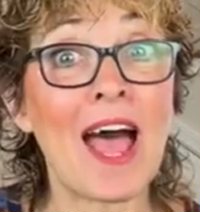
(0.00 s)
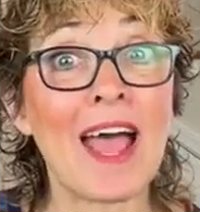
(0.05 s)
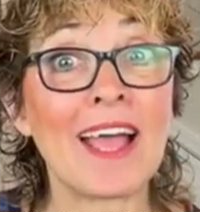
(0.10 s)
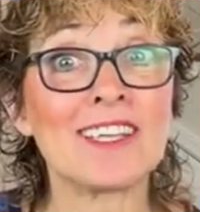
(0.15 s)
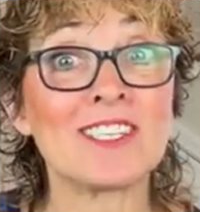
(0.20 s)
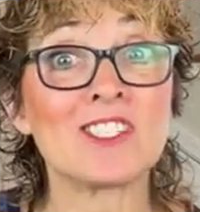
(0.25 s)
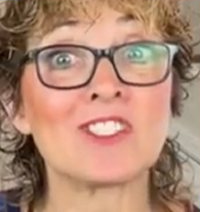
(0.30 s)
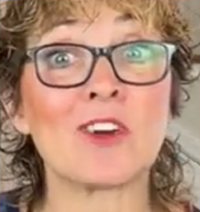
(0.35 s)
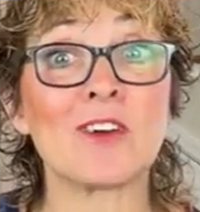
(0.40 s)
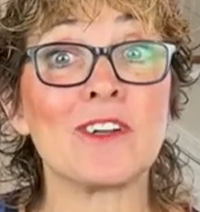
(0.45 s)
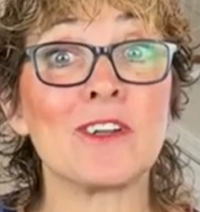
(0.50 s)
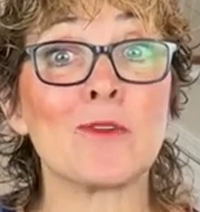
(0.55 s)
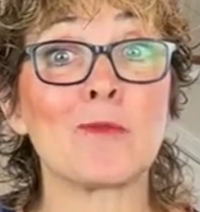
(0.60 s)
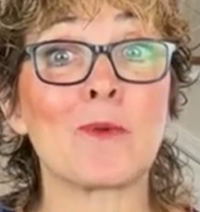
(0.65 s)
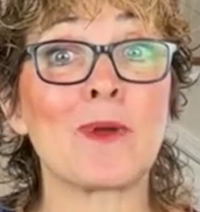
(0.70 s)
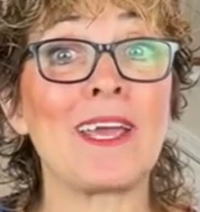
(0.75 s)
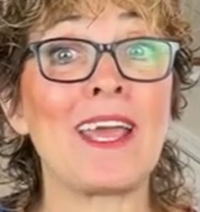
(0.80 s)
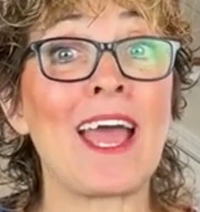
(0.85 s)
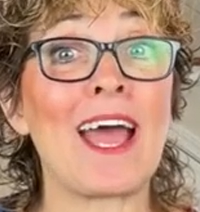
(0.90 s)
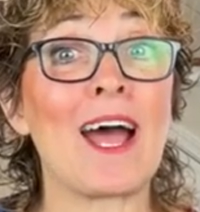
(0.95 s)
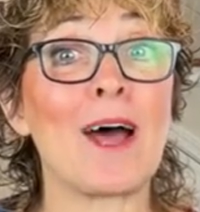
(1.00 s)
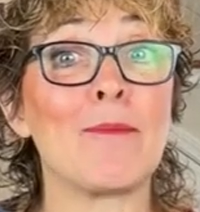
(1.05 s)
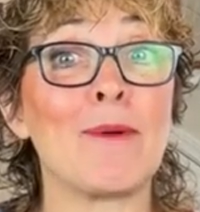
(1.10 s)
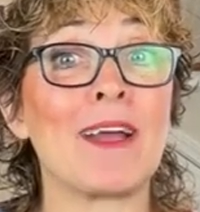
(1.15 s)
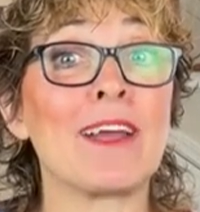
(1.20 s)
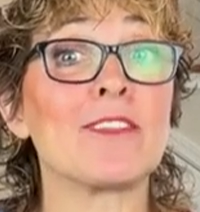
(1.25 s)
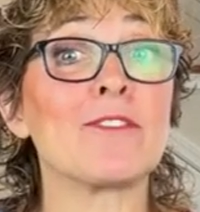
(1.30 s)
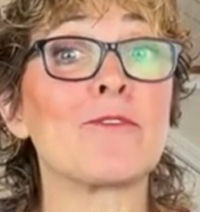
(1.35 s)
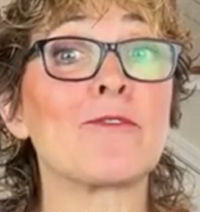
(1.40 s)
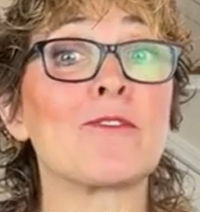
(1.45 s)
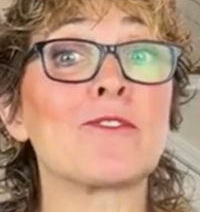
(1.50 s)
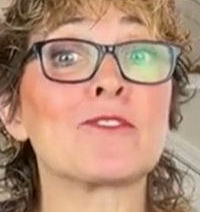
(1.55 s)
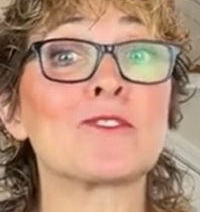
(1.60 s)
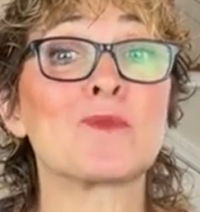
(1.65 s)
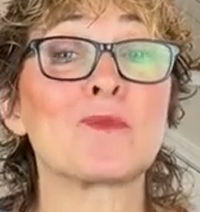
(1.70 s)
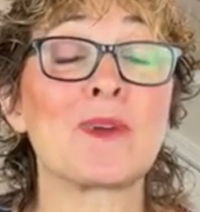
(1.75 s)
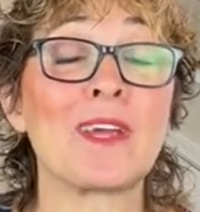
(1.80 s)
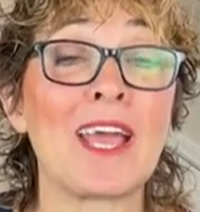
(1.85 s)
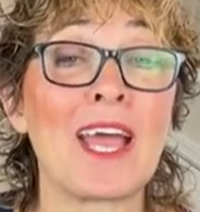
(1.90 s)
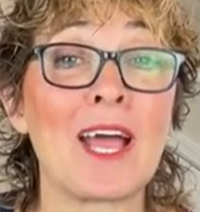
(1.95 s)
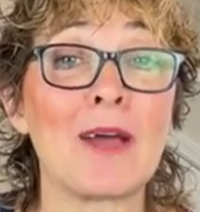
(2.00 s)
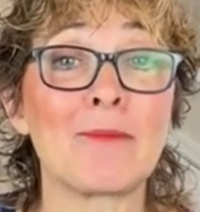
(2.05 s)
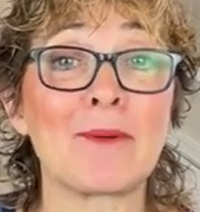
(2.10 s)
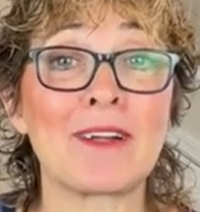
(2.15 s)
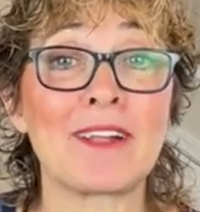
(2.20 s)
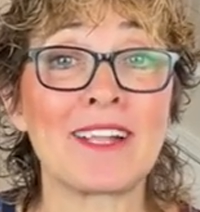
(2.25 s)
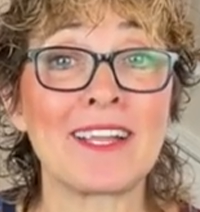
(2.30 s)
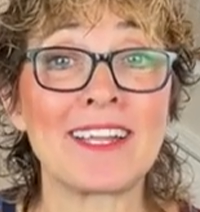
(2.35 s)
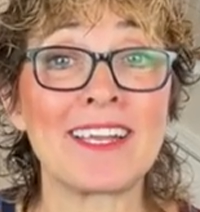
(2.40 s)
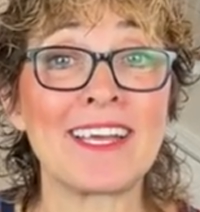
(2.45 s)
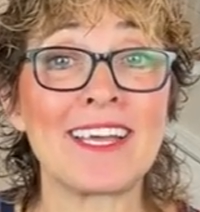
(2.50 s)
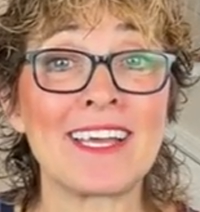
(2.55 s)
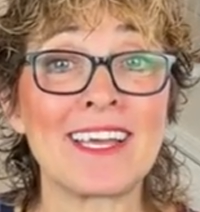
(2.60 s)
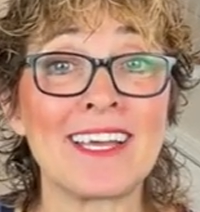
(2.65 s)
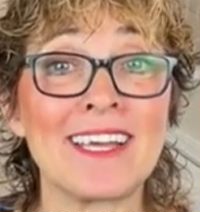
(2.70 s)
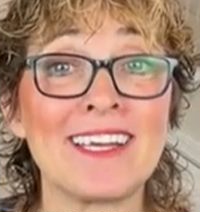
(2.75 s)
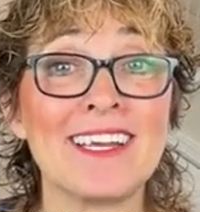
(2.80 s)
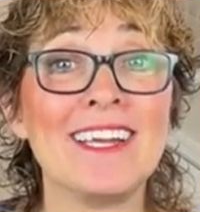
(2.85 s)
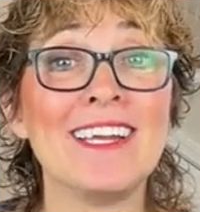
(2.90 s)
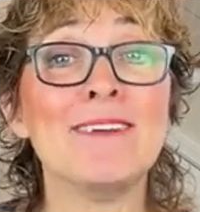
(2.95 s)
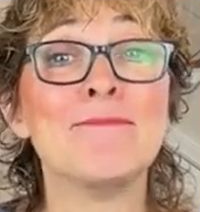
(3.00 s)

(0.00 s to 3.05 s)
I started rehab. I had the first rehab clinic,